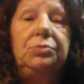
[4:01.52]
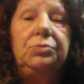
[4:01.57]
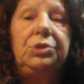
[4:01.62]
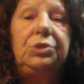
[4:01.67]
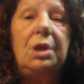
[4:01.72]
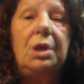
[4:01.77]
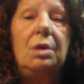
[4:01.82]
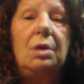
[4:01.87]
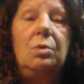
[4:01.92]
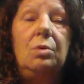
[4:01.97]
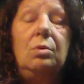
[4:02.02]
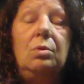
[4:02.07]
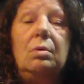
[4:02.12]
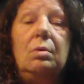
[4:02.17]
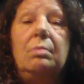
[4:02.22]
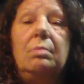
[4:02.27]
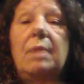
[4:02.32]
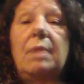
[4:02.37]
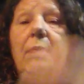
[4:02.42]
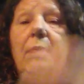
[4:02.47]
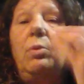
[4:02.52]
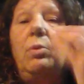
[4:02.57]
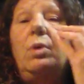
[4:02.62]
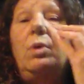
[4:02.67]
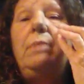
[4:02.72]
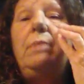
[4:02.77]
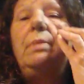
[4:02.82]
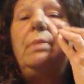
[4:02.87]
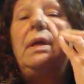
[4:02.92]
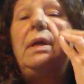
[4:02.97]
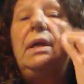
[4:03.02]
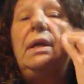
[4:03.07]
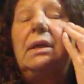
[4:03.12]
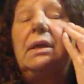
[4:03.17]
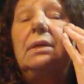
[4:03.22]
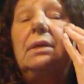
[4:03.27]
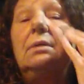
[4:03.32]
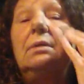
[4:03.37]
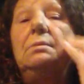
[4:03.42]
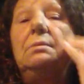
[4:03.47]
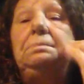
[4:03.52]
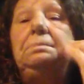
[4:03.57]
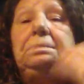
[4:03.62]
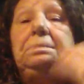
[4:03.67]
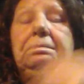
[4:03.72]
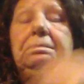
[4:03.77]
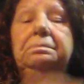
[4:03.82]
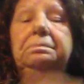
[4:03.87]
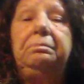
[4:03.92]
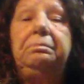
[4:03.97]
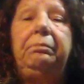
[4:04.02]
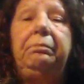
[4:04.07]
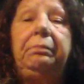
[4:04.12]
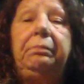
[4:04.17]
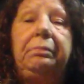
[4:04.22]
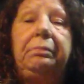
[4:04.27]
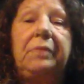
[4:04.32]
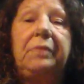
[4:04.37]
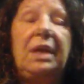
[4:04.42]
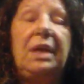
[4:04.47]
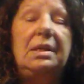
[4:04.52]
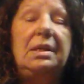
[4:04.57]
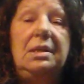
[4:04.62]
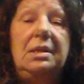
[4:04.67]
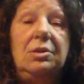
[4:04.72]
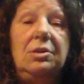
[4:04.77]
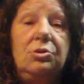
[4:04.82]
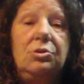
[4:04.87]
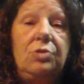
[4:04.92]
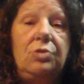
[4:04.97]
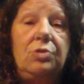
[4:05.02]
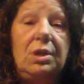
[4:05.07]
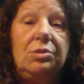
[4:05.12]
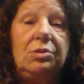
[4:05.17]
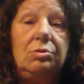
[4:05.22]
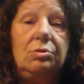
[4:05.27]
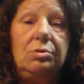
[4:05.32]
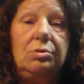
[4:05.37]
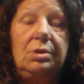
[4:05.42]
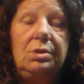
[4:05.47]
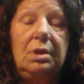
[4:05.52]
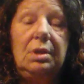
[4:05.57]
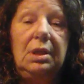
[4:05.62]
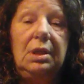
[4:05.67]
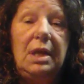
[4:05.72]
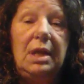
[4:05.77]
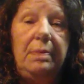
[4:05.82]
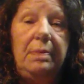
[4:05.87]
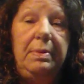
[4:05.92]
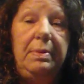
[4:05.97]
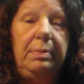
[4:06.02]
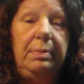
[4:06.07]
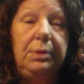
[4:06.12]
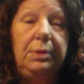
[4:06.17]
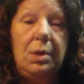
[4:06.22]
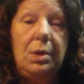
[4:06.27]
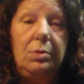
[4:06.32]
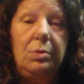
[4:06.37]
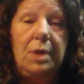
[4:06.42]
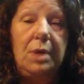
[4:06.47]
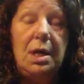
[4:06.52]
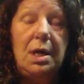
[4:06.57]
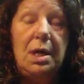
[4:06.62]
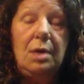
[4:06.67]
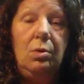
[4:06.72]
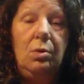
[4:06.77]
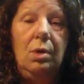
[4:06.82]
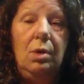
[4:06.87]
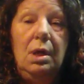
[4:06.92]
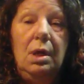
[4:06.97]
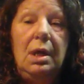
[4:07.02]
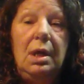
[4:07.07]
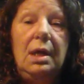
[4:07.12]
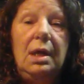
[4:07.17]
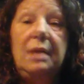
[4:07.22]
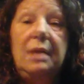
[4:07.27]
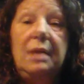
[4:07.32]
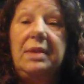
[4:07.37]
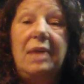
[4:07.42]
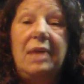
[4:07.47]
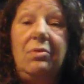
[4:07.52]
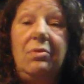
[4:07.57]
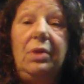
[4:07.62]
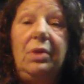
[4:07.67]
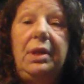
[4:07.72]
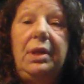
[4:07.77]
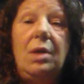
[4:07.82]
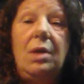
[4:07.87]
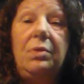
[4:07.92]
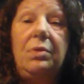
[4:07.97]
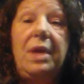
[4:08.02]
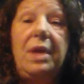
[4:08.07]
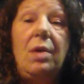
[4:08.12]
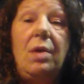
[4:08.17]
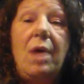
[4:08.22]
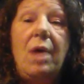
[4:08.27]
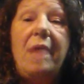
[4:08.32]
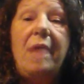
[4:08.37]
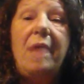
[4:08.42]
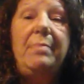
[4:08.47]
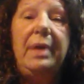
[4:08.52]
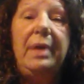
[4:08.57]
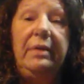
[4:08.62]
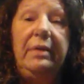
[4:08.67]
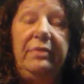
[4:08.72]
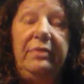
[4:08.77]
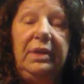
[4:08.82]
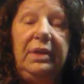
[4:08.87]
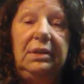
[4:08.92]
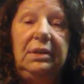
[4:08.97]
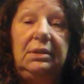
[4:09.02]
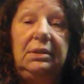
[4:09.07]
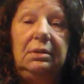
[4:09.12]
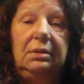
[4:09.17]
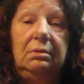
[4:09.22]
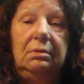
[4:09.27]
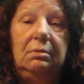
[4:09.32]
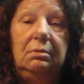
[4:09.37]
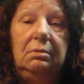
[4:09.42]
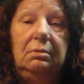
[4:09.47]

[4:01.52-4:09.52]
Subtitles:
So my point being, and hairdressers, a lot of people don't know, they really don't. They don't have benefits.